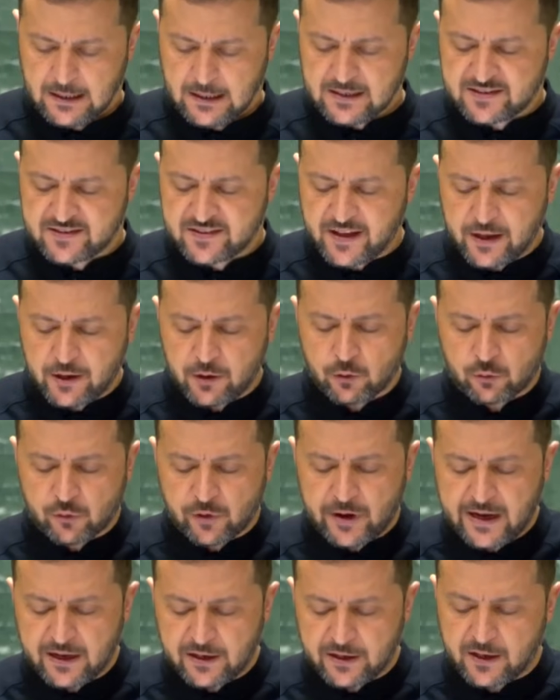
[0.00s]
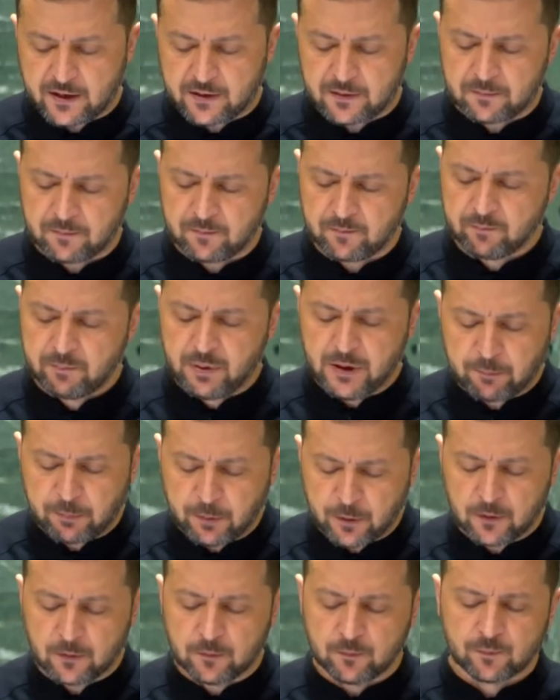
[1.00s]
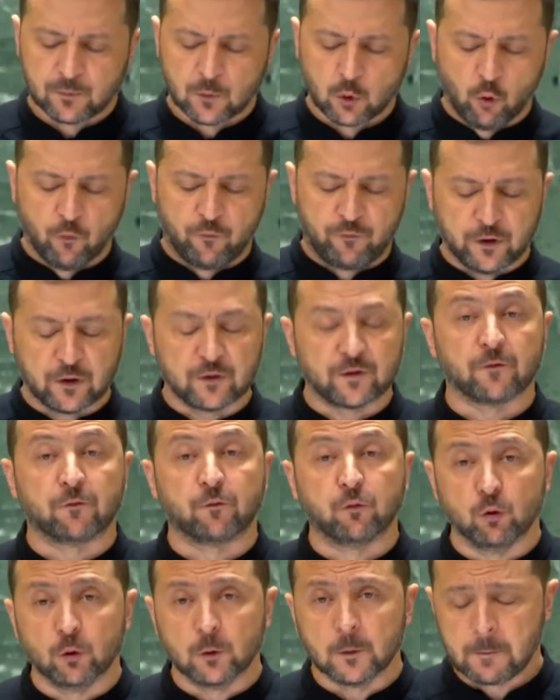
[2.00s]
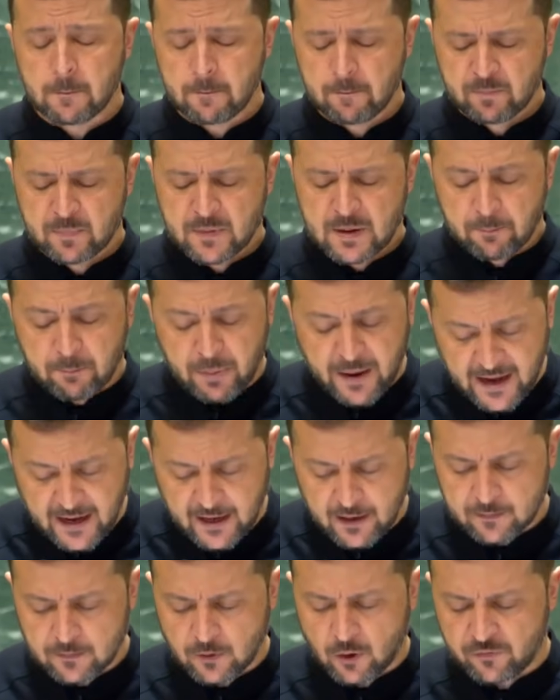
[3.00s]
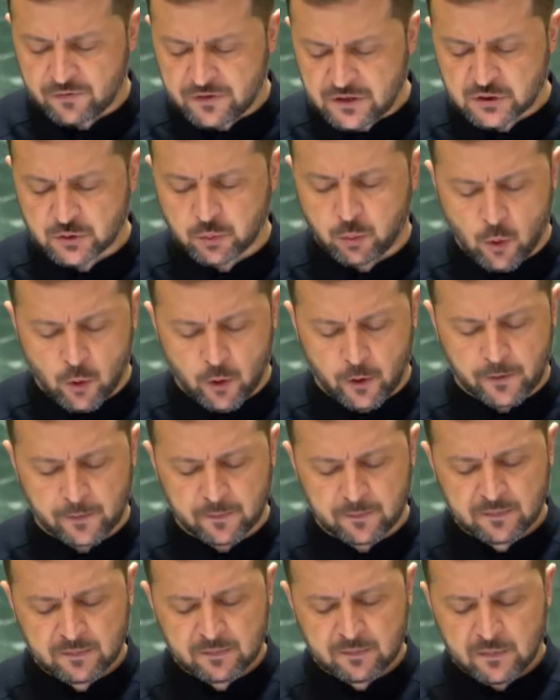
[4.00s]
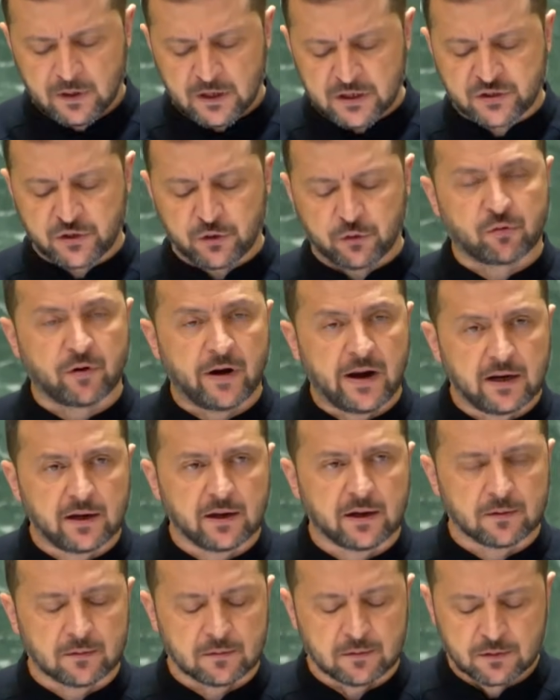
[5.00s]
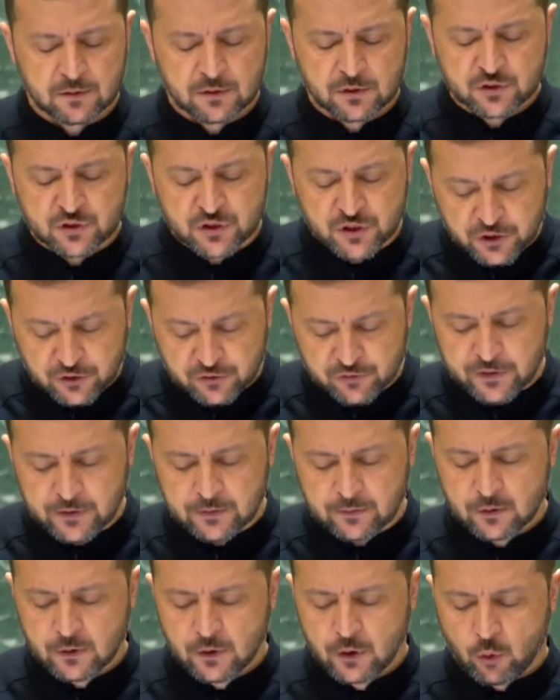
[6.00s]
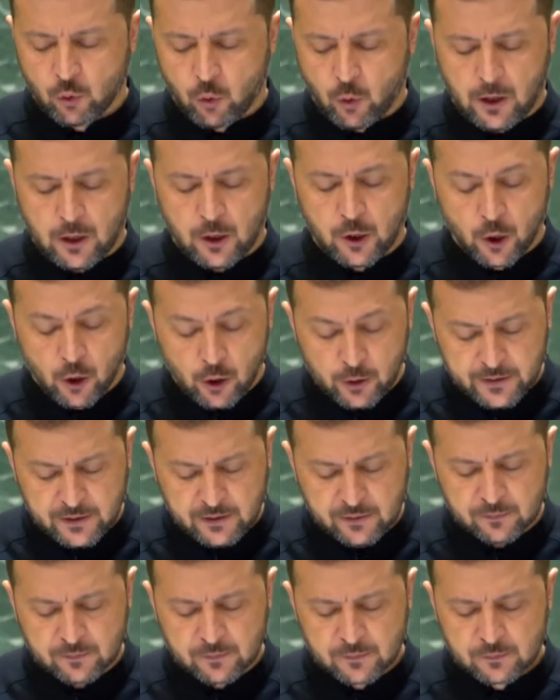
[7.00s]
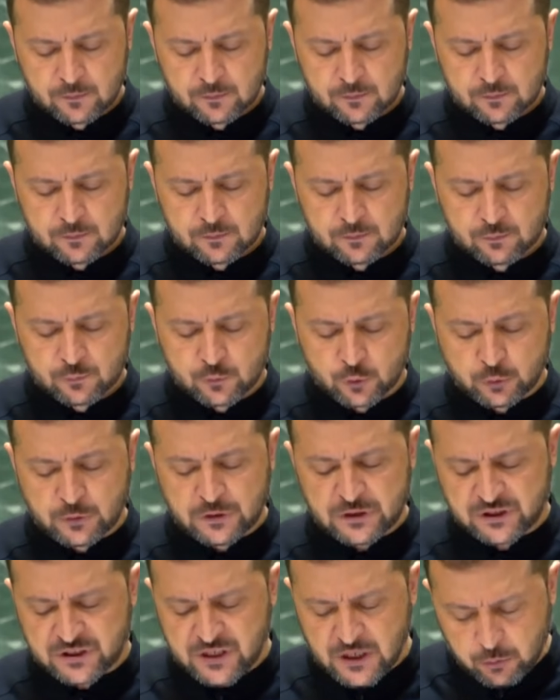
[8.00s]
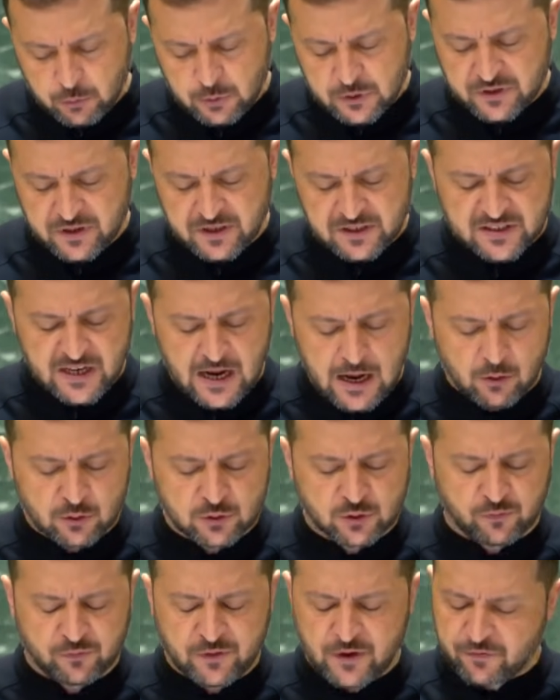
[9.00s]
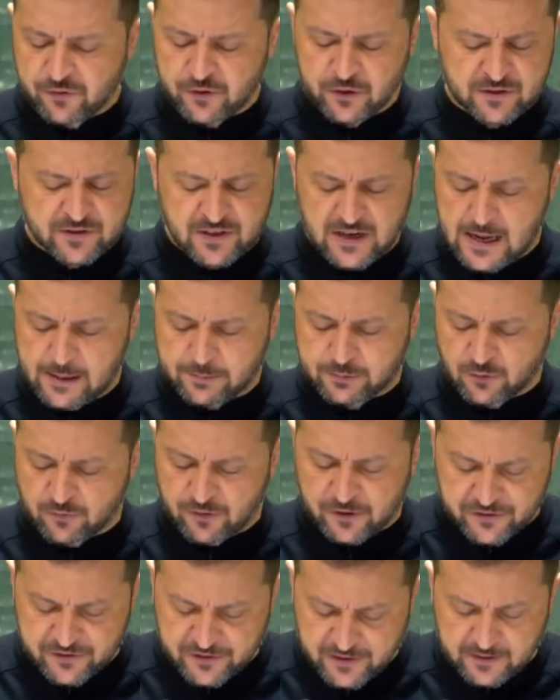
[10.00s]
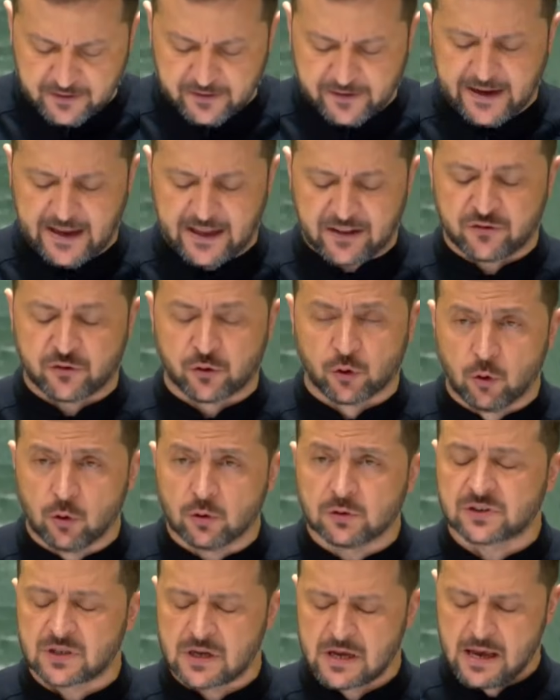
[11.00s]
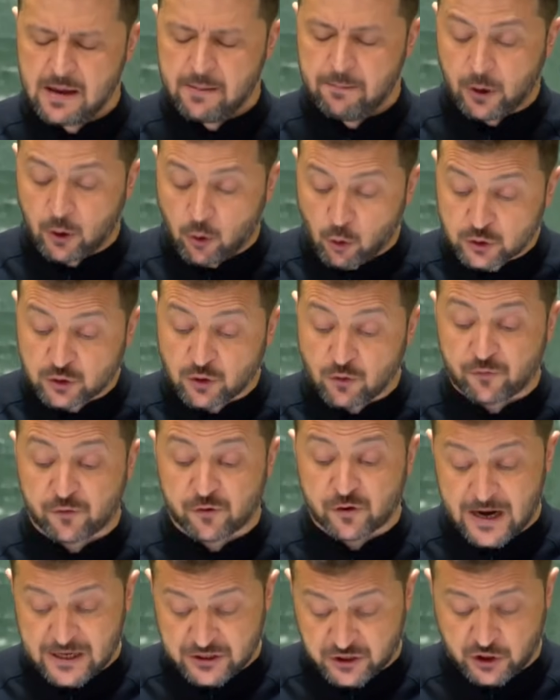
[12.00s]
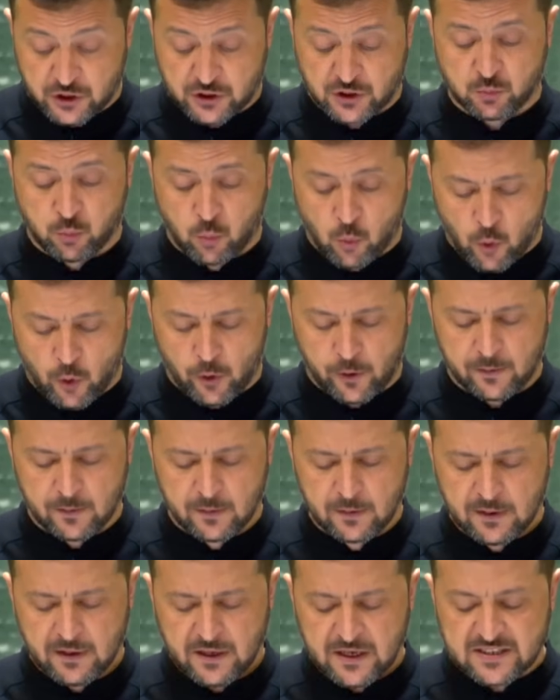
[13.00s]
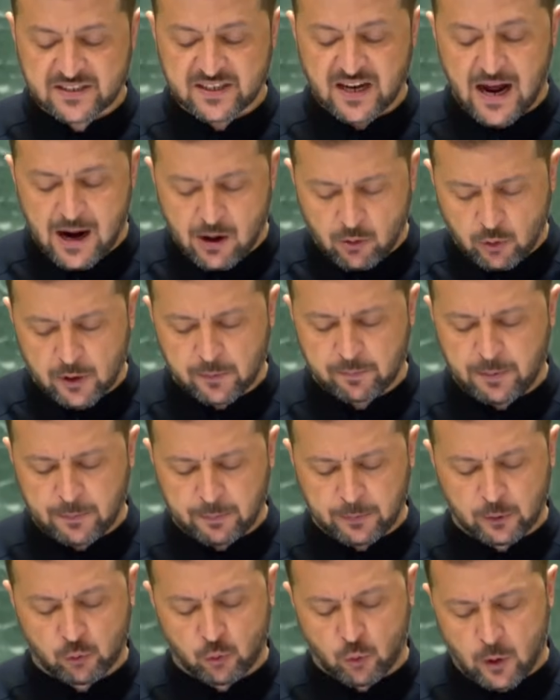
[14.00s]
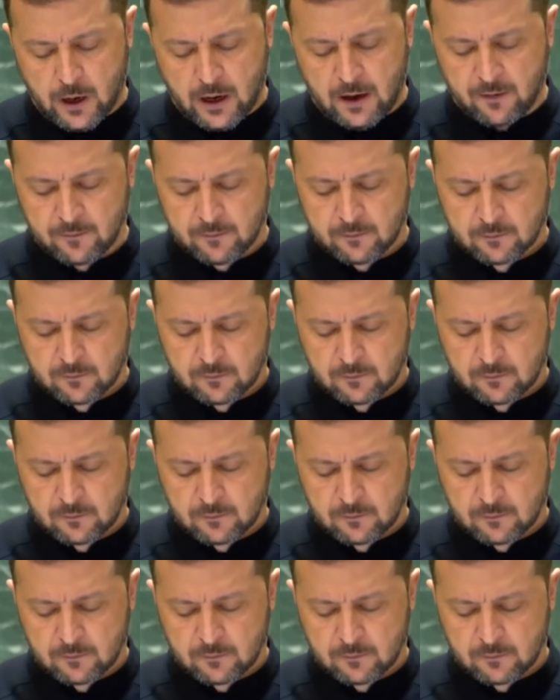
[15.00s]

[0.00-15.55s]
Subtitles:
It's the Ukrainian people who feel the full pain of this war. It's Ukrainian children who are learning to distinguish the sounds of different types of artillery and drones because of Russia's war. It's our people who are